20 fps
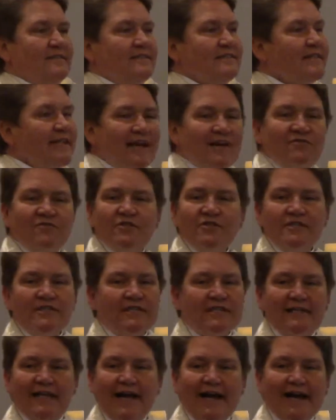never
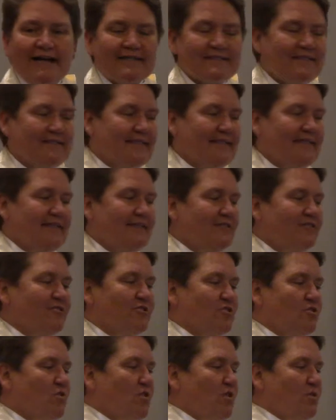neglect either
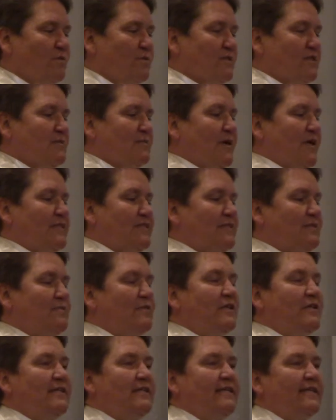your
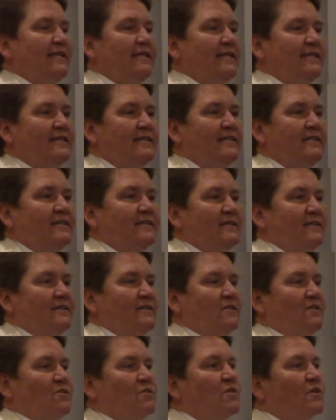responsibility
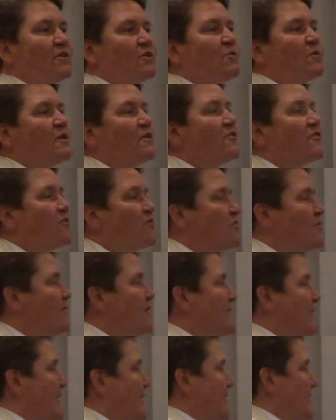or your
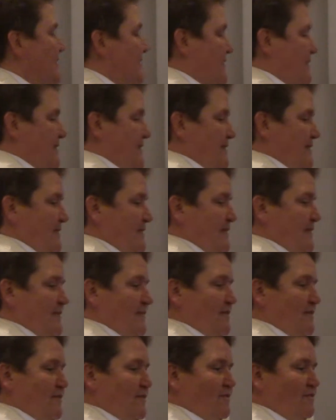authority
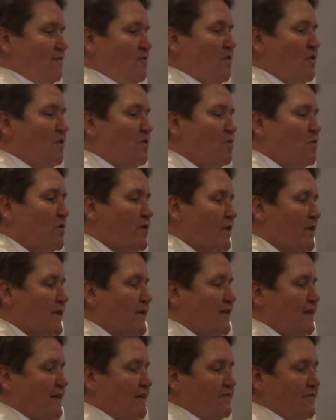for the
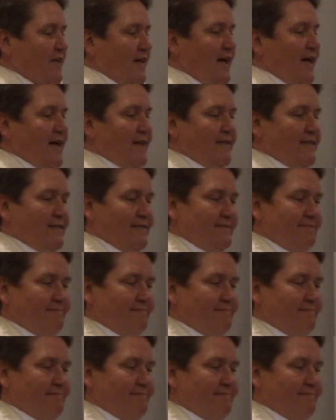work of God.